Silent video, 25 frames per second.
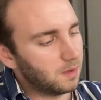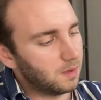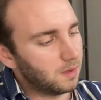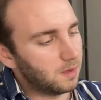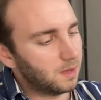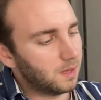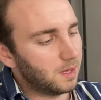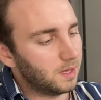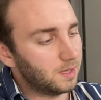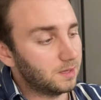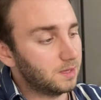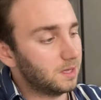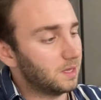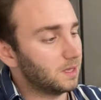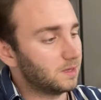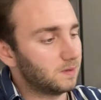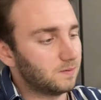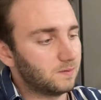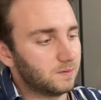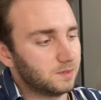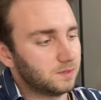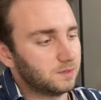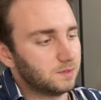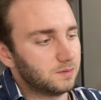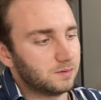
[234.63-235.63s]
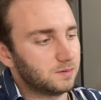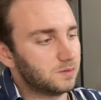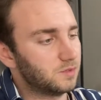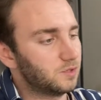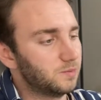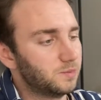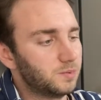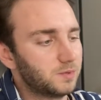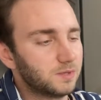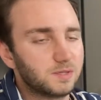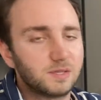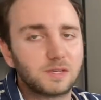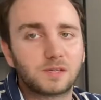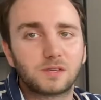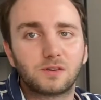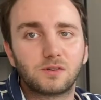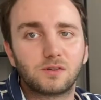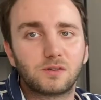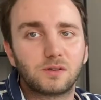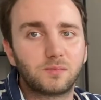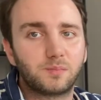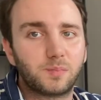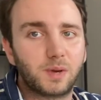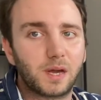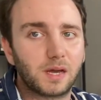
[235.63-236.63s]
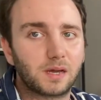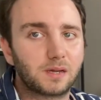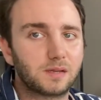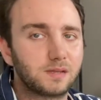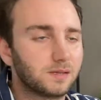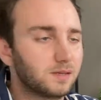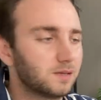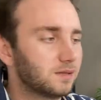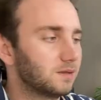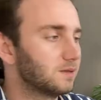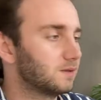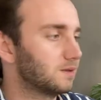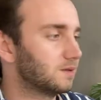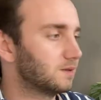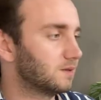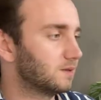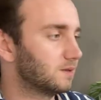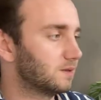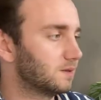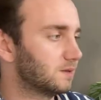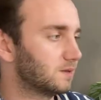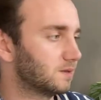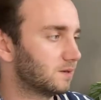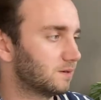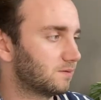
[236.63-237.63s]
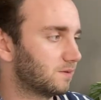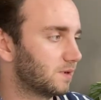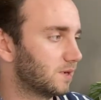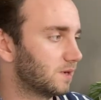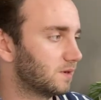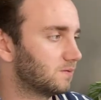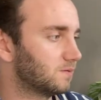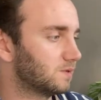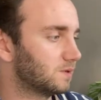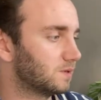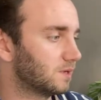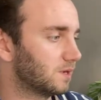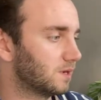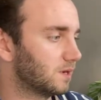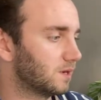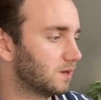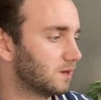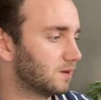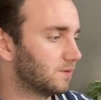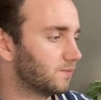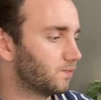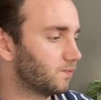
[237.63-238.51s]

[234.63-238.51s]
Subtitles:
And yeah, it was super securely packed in. It arrived with a